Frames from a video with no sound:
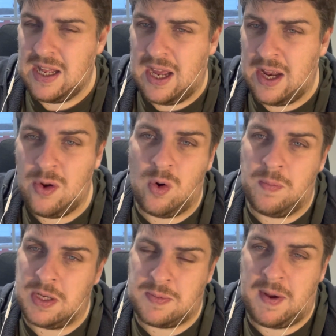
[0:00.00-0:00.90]

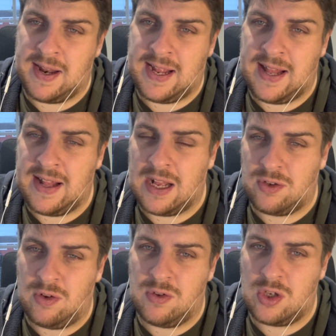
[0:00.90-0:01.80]
enormous money, and
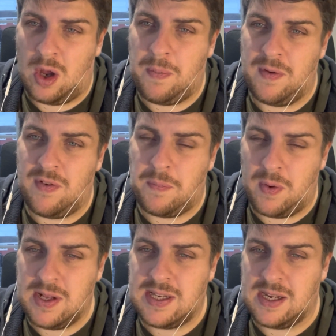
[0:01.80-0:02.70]
that's on top of
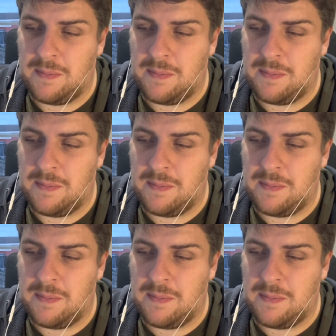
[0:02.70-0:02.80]
appointing